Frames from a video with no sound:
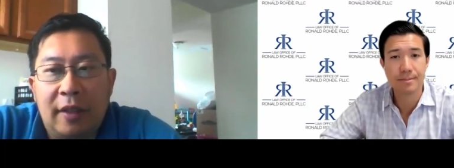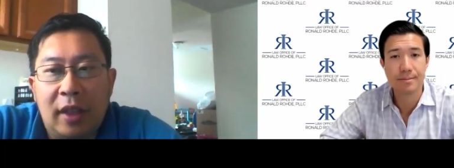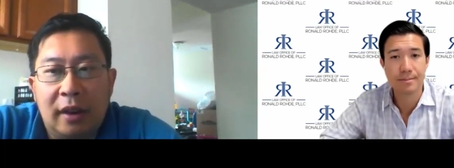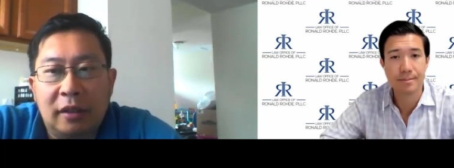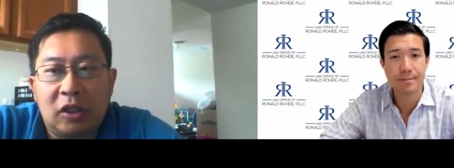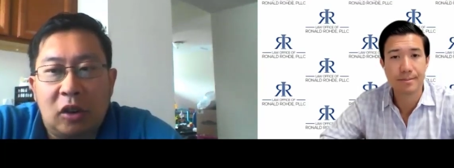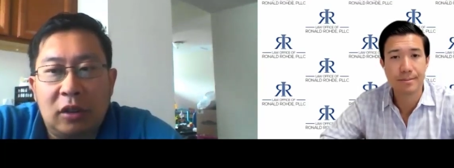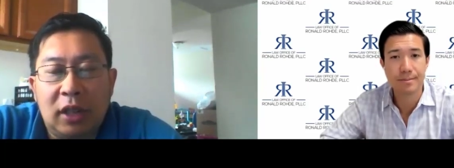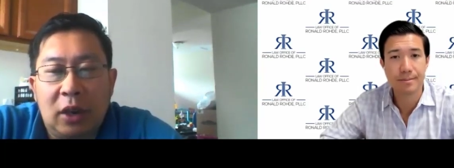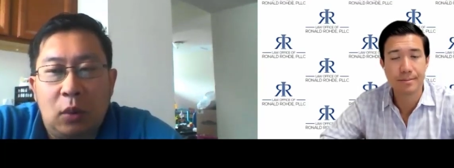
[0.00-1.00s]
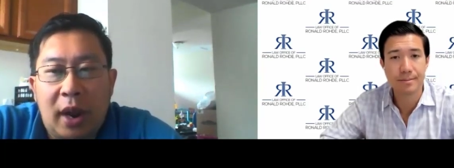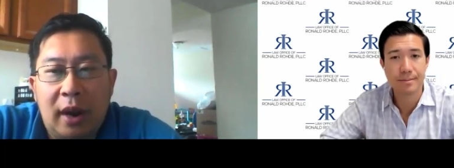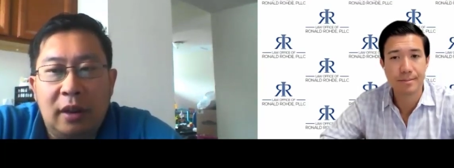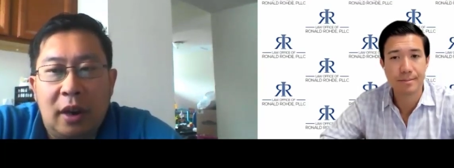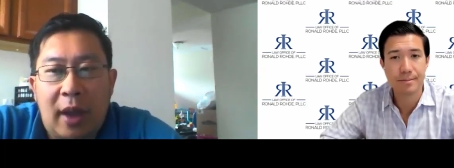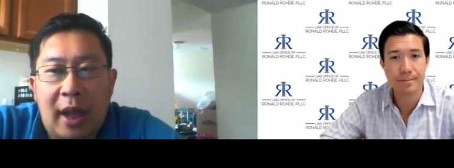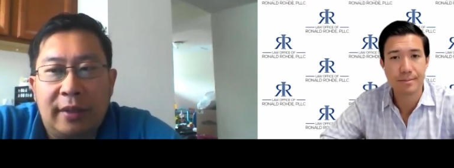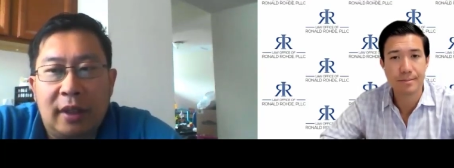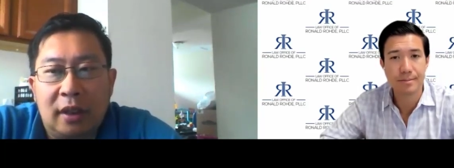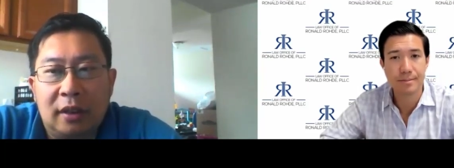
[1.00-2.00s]
Speaker 1: And then certainly right, you know, at
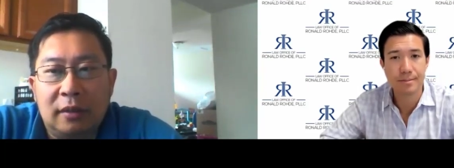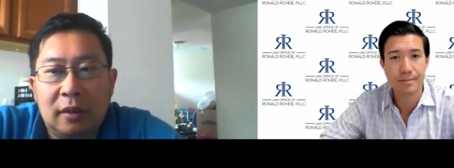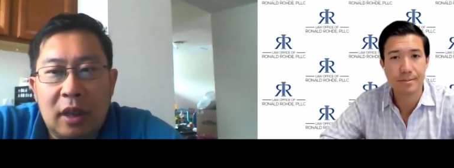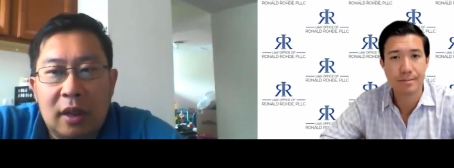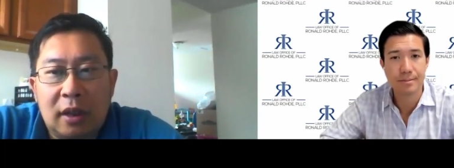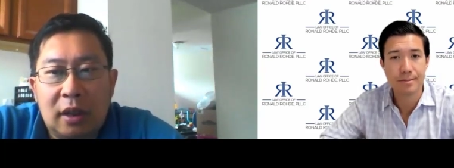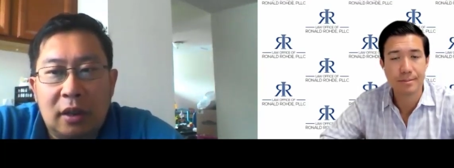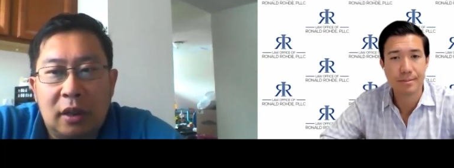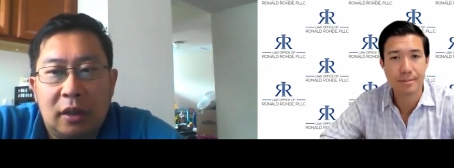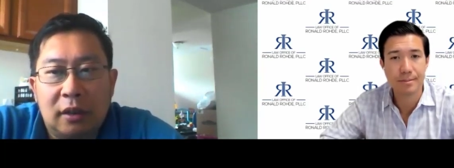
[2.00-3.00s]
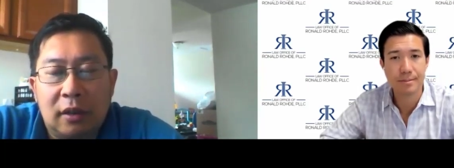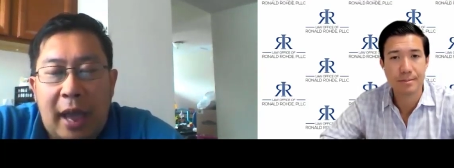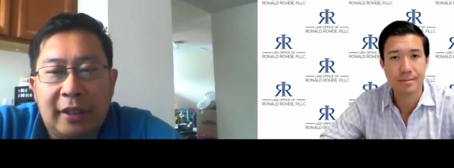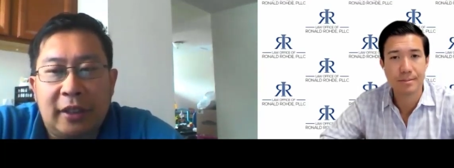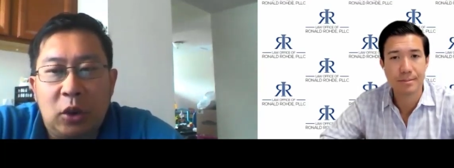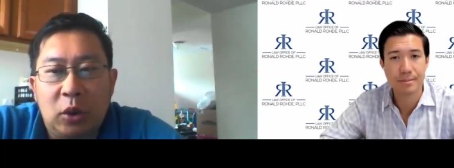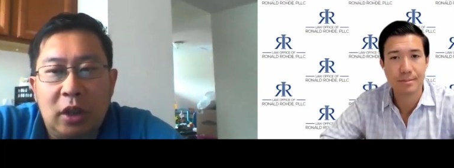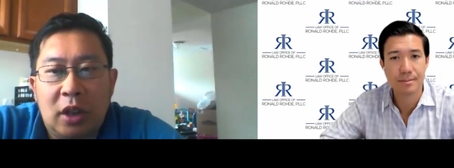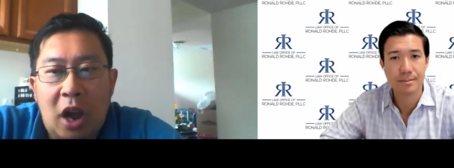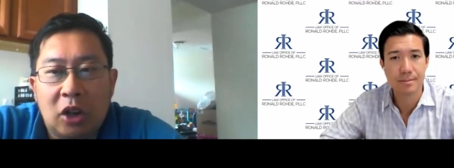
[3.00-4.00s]
the uh,
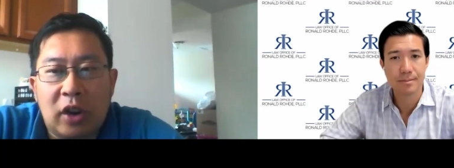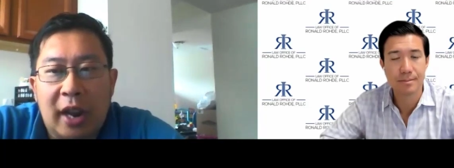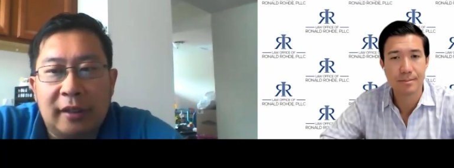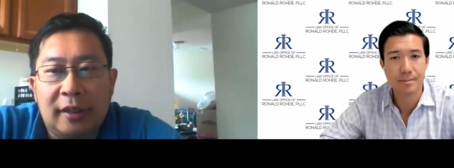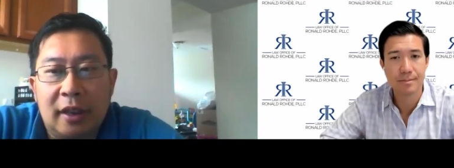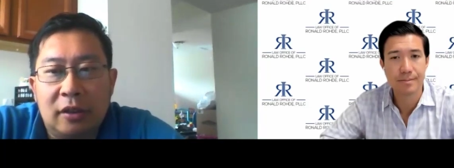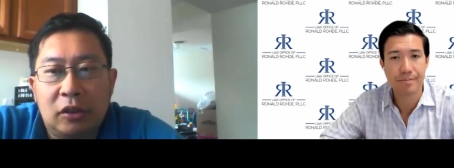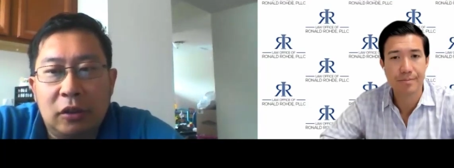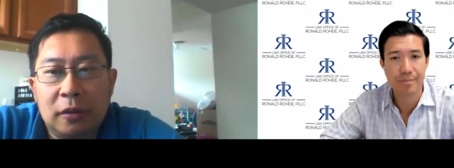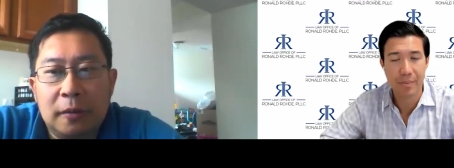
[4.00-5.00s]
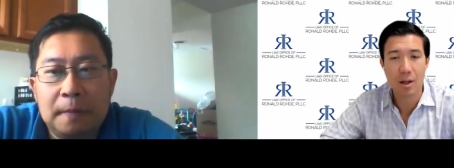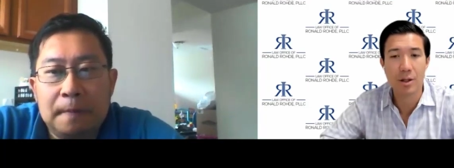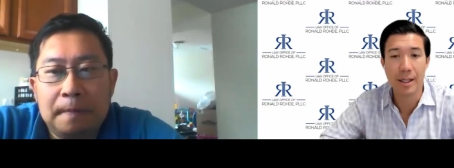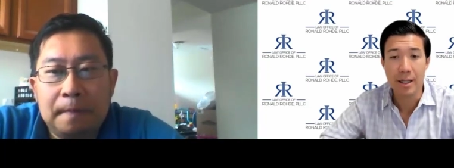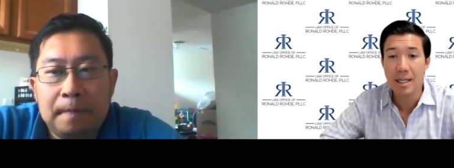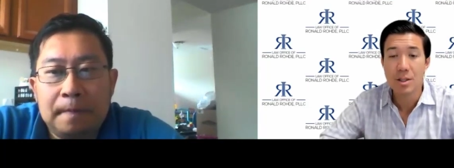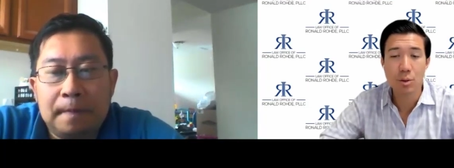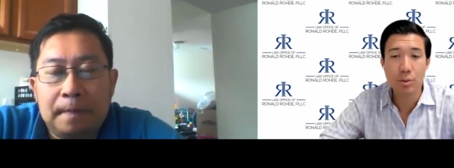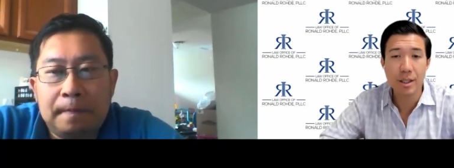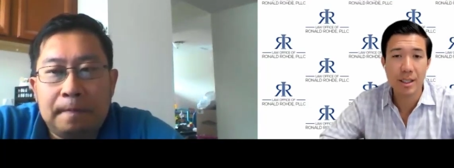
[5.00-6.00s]
executed contract stage.
Speaker 2: Okay.
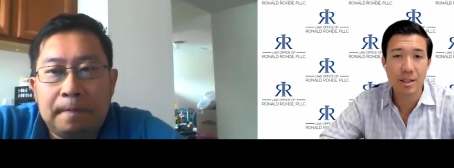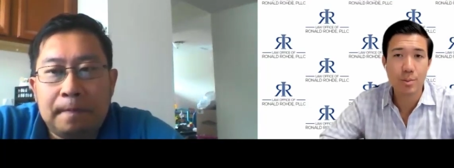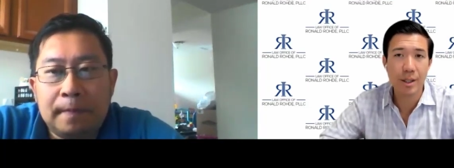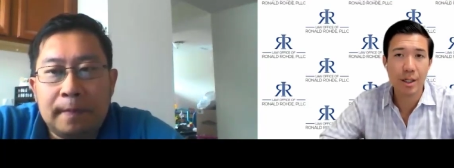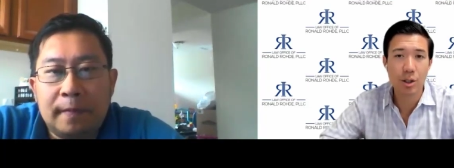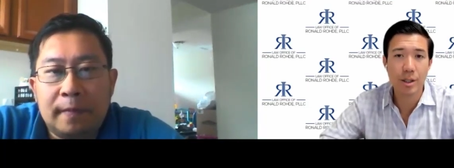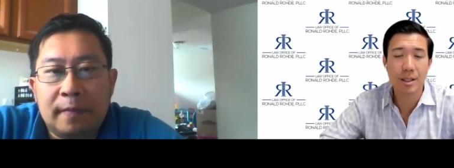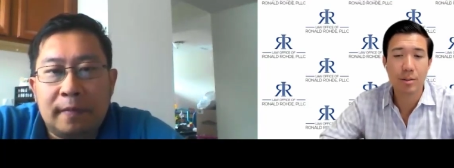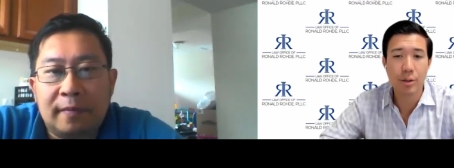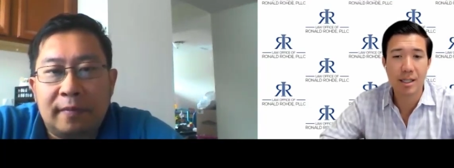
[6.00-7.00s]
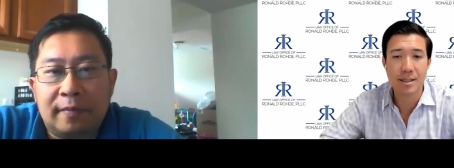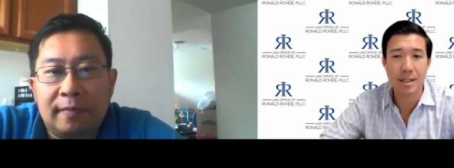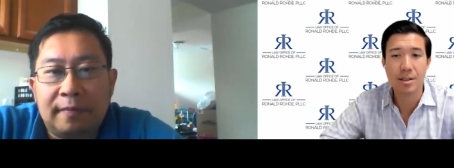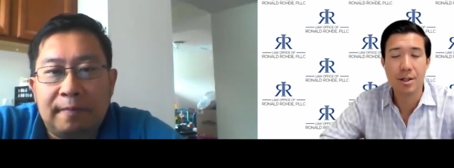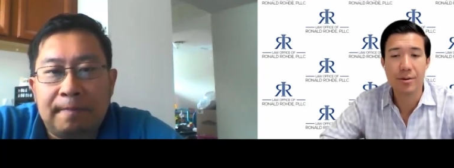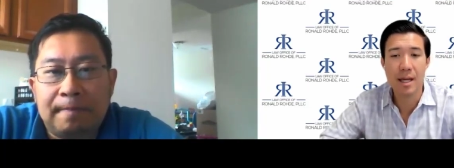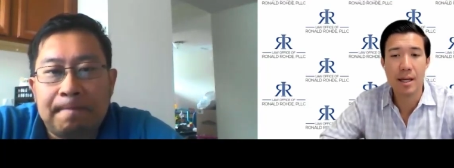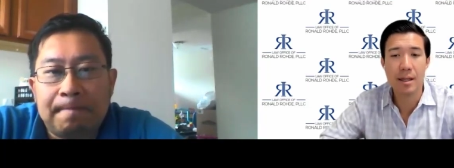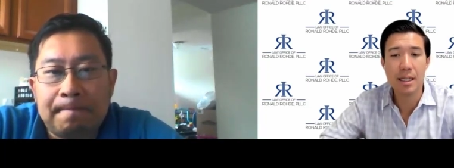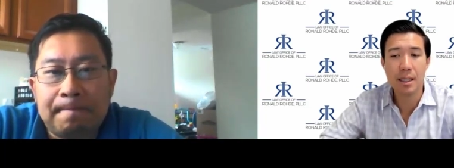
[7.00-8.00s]
So really, it's pretty early in the process. You know,
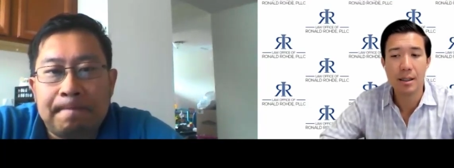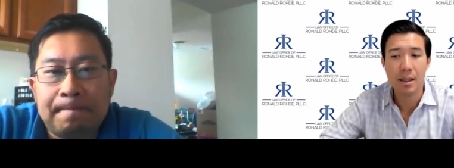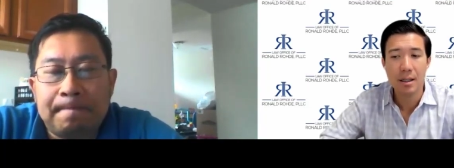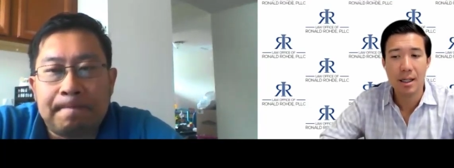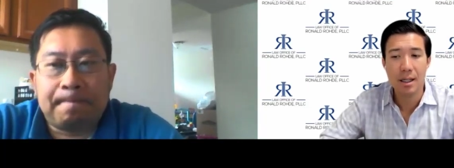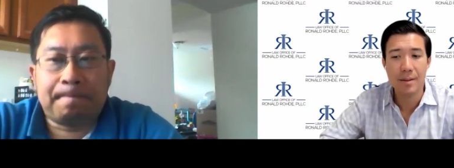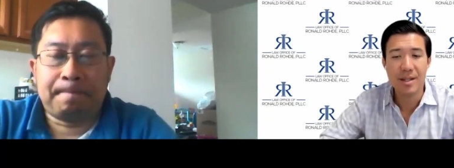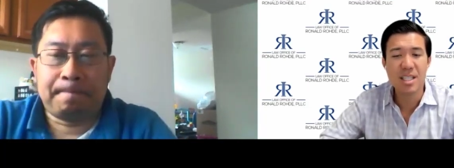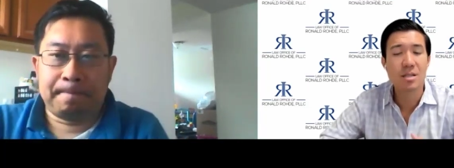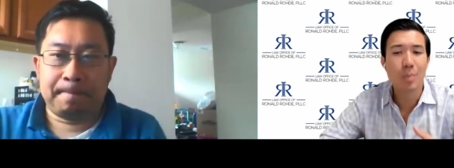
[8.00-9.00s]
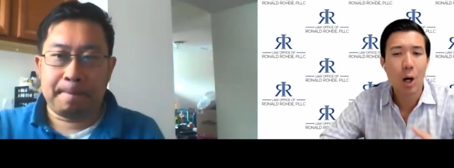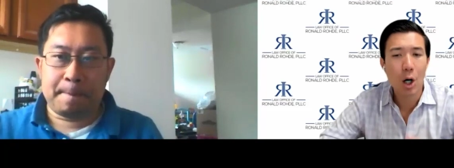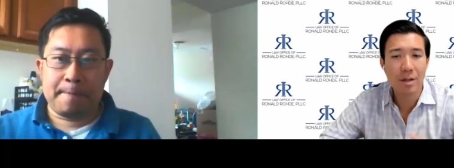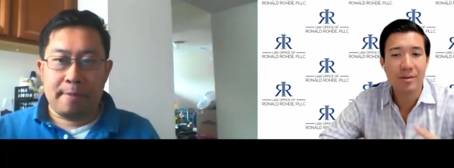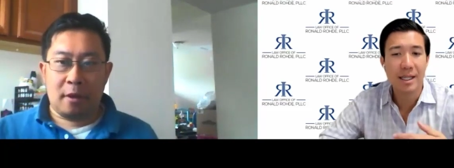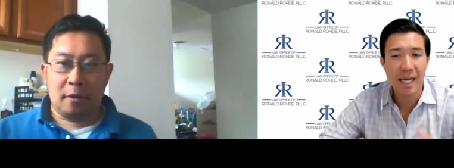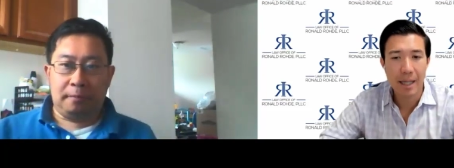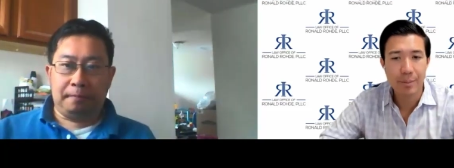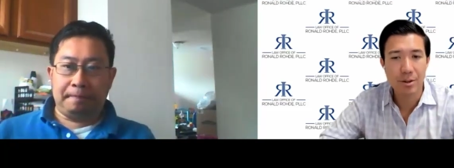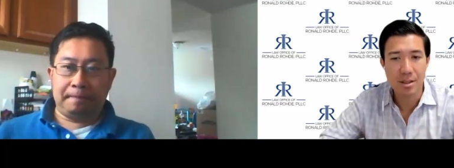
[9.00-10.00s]
they need uh, this is part of the
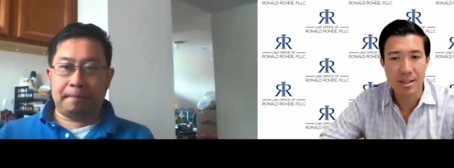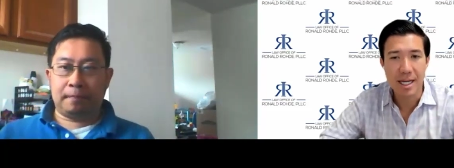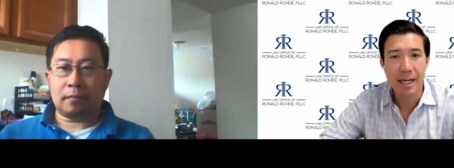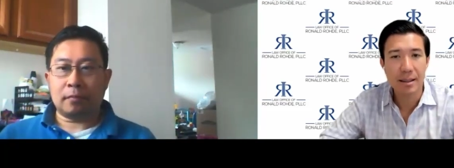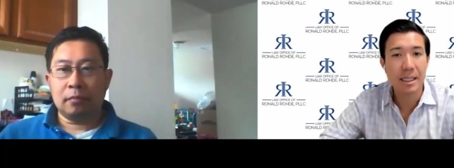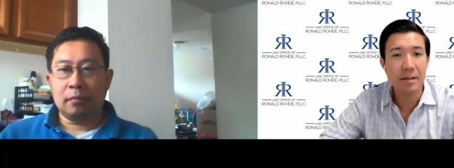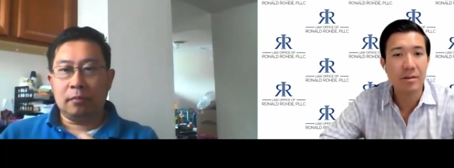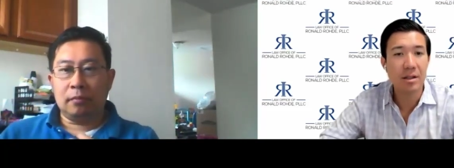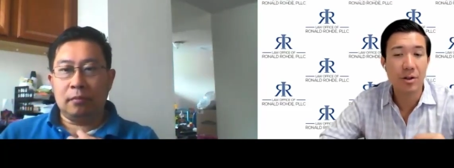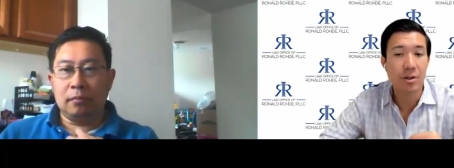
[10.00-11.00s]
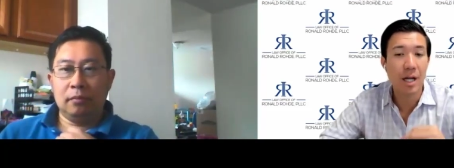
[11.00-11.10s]
capital stack, even if you're